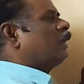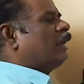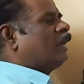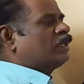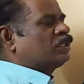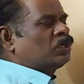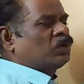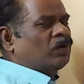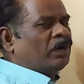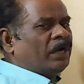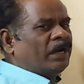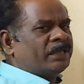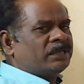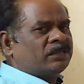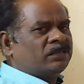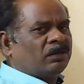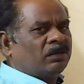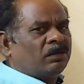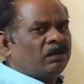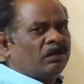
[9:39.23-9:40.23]
reaction called
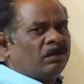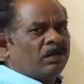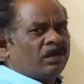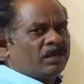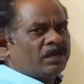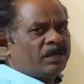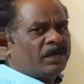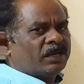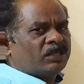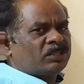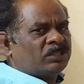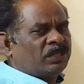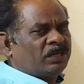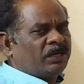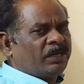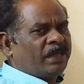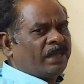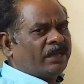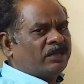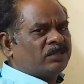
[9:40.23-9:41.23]
as the reduction
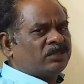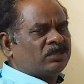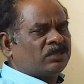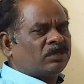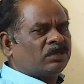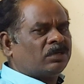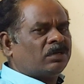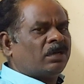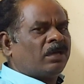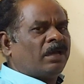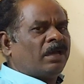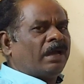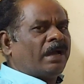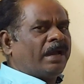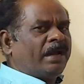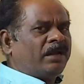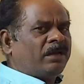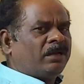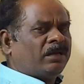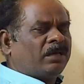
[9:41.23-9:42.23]
reaction.
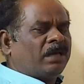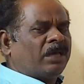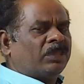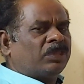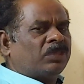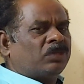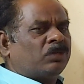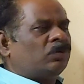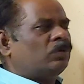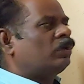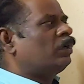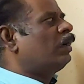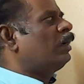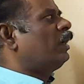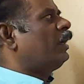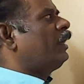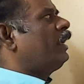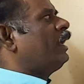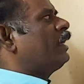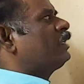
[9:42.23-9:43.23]
At a cathode,
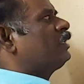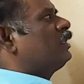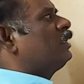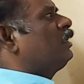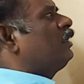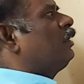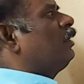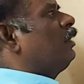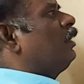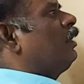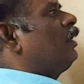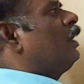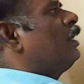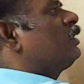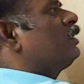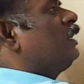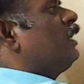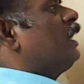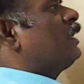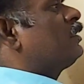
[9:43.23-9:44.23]
reduction
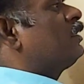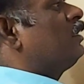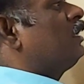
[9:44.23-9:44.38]
reaction